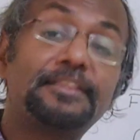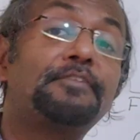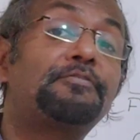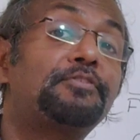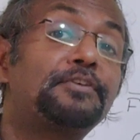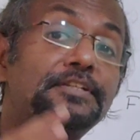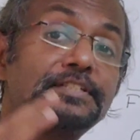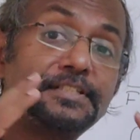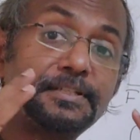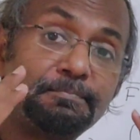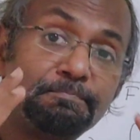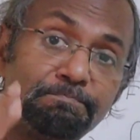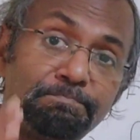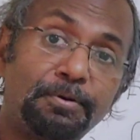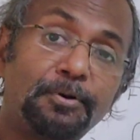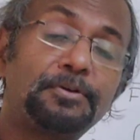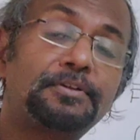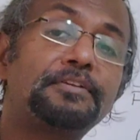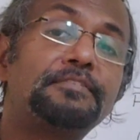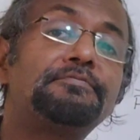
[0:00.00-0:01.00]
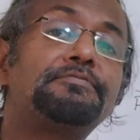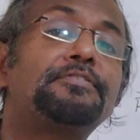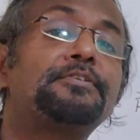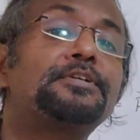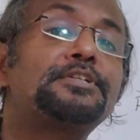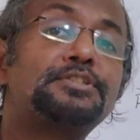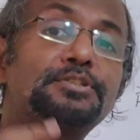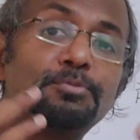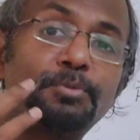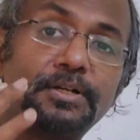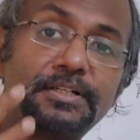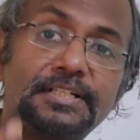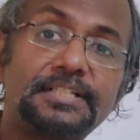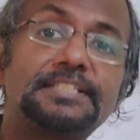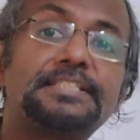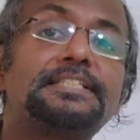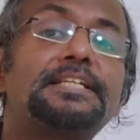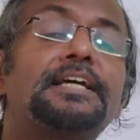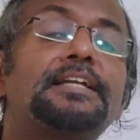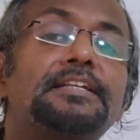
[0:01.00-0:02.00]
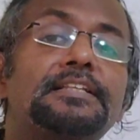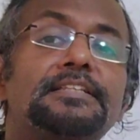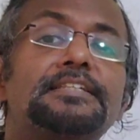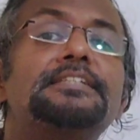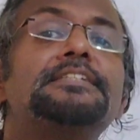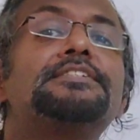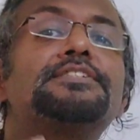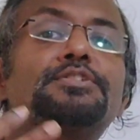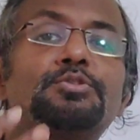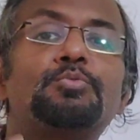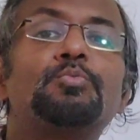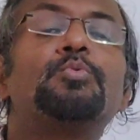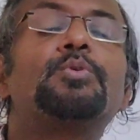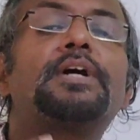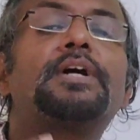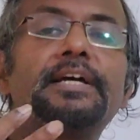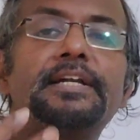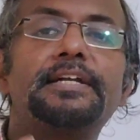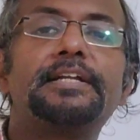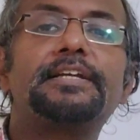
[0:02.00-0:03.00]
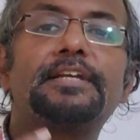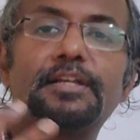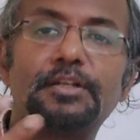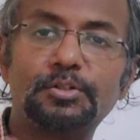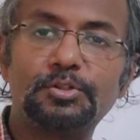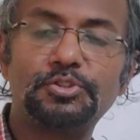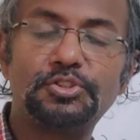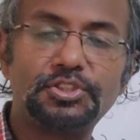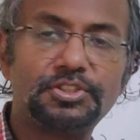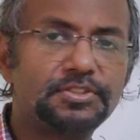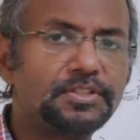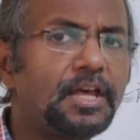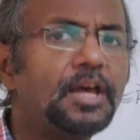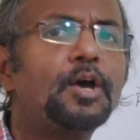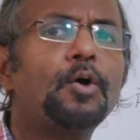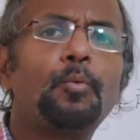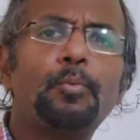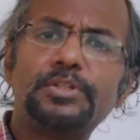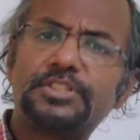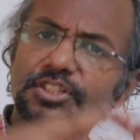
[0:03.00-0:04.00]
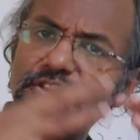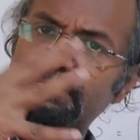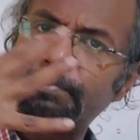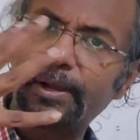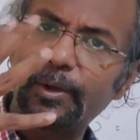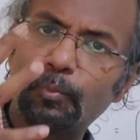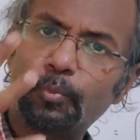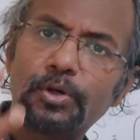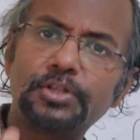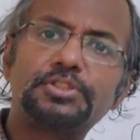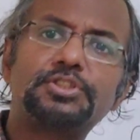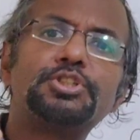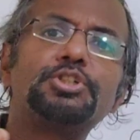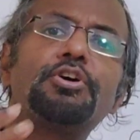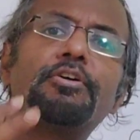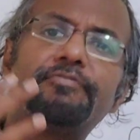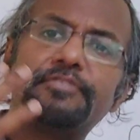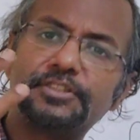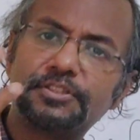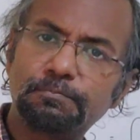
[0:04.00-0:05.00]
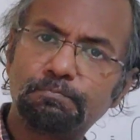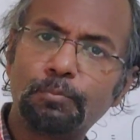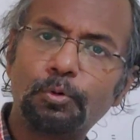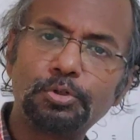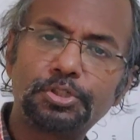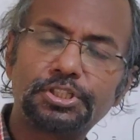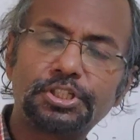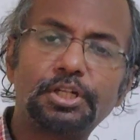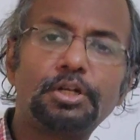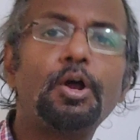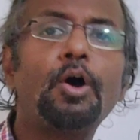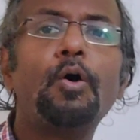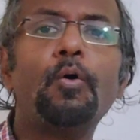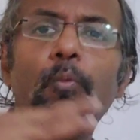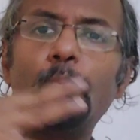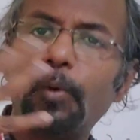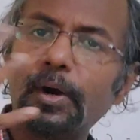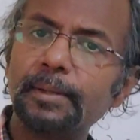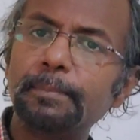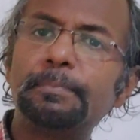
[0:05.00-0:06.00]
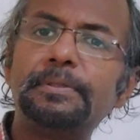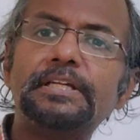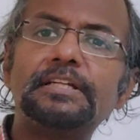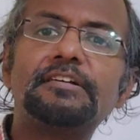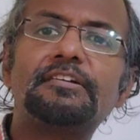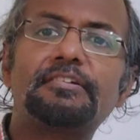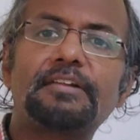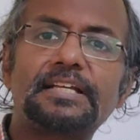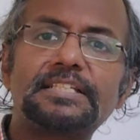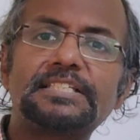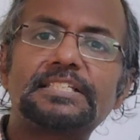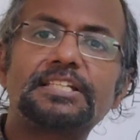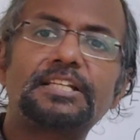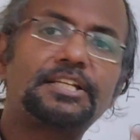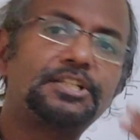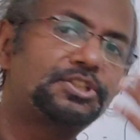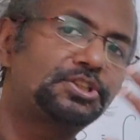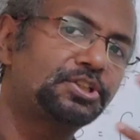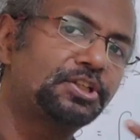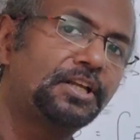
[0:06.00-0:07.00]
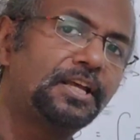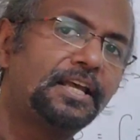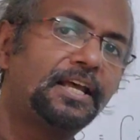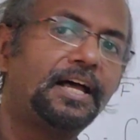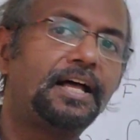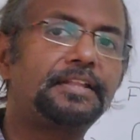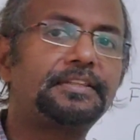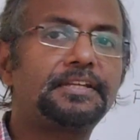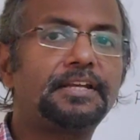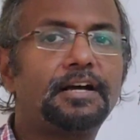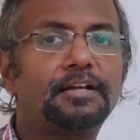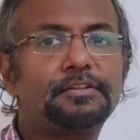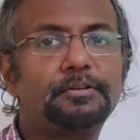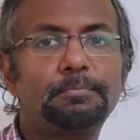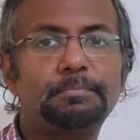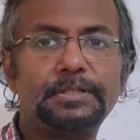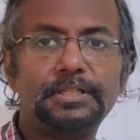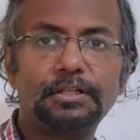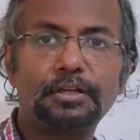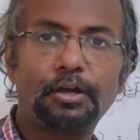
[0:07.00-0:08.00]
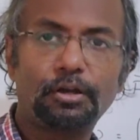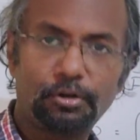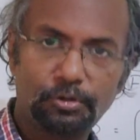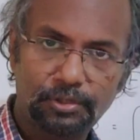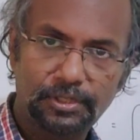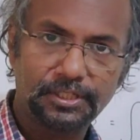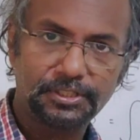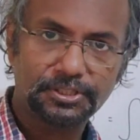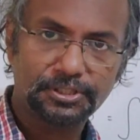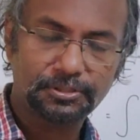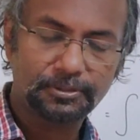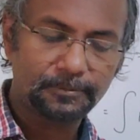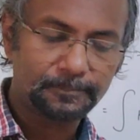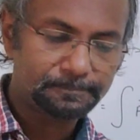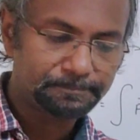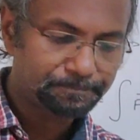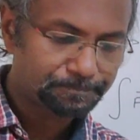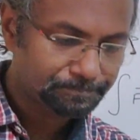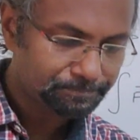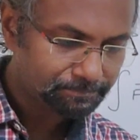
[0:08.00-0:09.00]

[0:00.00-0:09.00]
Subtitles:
And therefore it is important for us to understand these two kinetic energies, which is by virtue of its motion, one being translation and the other being rotational.